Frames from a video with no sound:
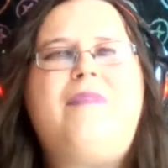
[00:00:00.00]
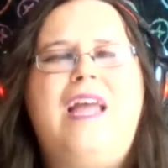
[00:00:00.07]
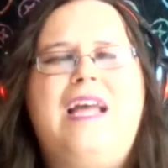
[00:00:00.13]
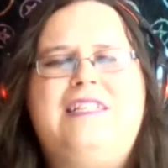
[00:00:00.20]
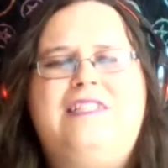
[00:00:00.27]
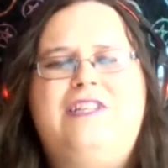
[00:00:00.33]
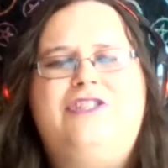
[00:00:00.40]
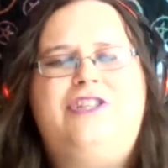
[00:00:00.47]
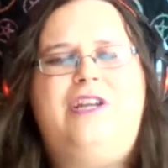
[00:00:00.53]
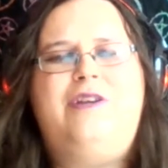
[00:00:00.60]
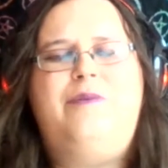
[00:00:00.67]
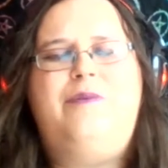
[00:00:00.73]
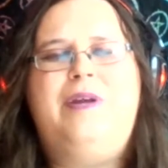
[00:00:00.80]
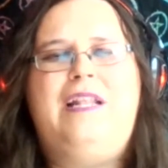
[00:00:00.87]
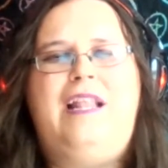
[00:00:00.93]
as a
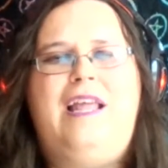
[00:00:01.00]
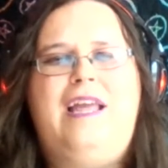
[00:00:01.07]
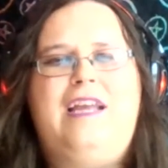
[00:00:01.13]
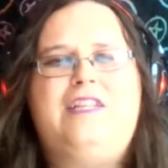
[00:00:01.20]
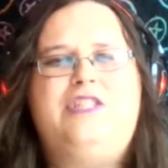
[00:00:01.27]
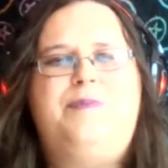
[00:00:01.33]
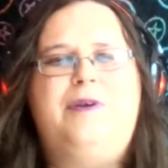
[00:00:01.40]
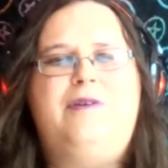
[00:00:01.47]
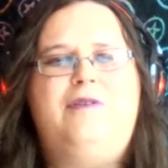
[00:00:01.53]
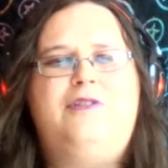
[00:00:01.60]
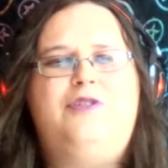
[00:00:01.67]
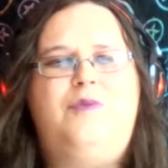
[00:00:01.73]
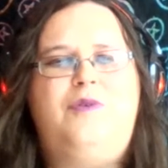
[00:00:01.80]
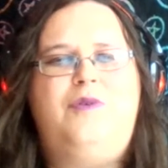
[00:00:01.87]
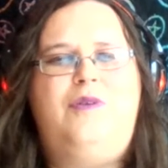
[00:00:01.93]
genuine like
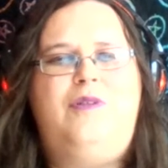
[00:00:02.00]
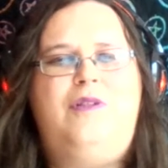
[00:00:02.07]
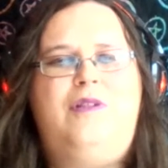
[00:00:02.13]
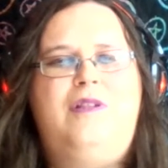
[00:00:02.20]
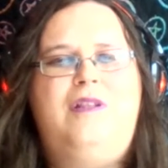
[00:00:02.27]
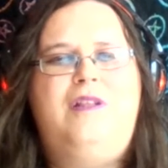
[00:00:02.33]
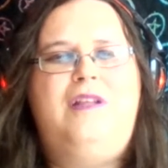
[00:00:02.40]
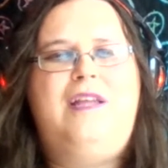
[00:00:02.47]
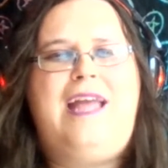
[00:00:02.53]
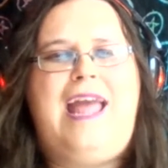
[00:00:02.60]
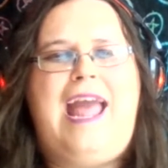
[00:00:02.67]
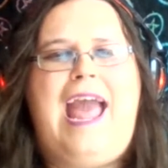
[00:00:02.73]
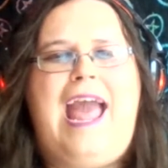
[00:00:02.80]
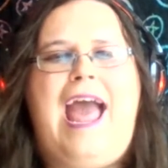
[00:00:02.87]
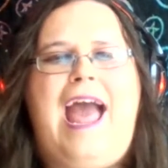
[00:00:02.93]
spiritual
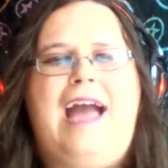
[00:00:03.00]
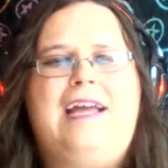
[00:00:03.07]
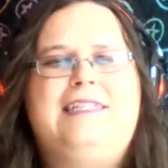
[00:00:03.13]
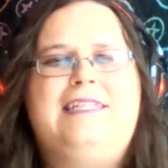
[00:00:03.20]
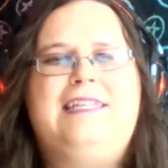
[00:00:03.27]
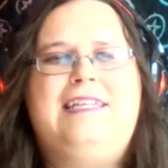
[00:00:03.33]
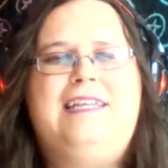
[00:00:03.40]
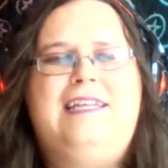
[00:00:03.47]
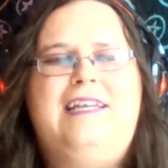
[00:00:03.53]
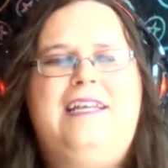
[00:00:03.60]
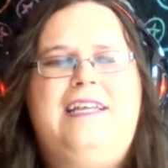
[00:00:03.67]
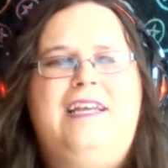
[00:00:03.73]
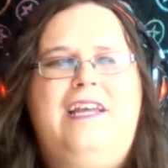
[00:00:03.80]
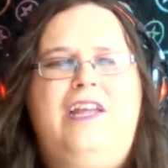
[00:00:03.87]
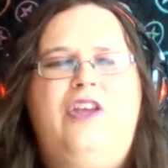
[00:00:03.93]
act,
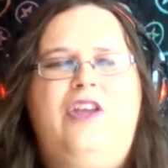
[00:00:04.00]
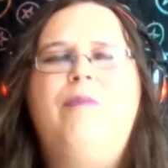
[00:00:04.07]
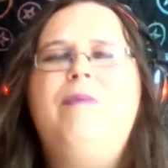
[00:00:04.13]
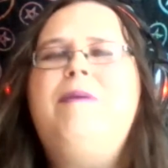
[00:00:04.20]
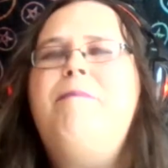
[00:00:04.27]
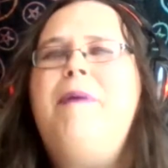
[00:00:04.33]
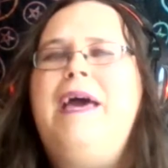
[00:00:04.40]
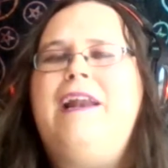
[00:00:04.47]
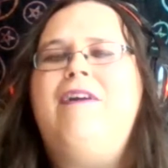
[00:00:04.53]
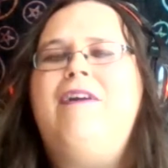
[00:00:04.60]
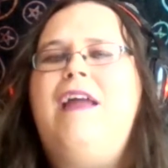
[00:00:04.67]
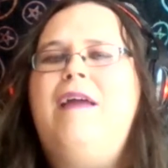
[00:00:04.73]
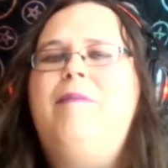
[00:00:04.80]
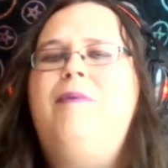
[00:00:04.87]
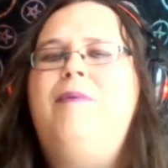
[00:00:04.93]
you'll be better
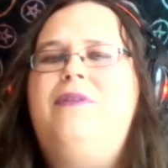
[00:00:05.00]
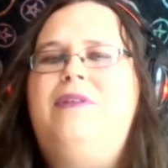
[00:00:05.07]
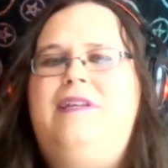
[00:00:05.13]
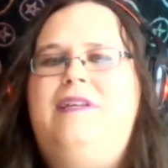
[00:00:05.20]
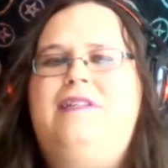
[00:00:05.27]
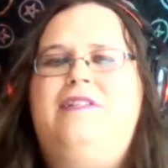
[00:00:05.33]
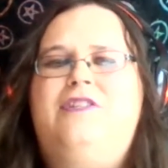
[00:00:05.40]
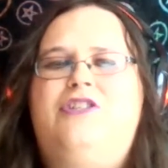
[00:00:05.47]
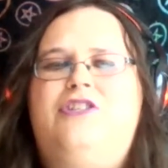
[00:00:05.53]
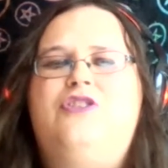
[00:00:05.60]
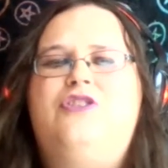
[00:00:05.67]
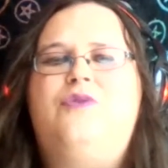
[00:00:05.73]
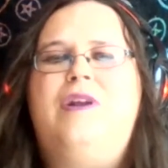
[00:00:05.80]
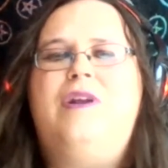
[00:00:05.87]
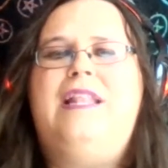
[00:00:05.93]
able to, to
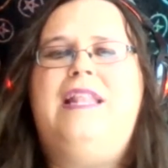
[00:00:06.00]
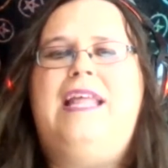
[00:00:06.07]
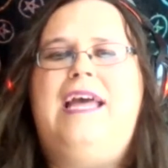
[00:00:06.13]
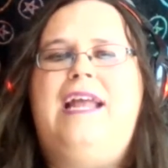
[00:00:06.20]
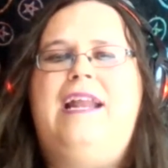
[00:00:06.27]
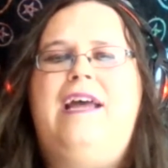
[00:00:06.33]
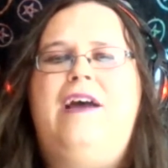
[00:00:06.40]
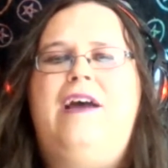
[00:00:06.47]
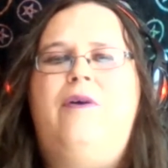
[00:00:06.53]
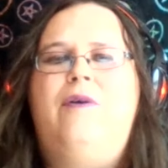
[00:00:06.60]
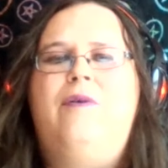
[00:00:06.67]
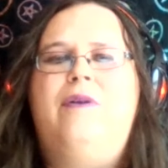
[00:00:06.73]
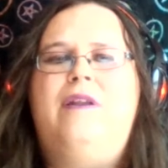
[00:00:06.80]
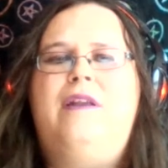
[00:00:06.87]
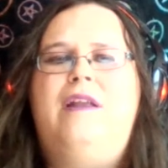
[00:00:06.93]
sort that out.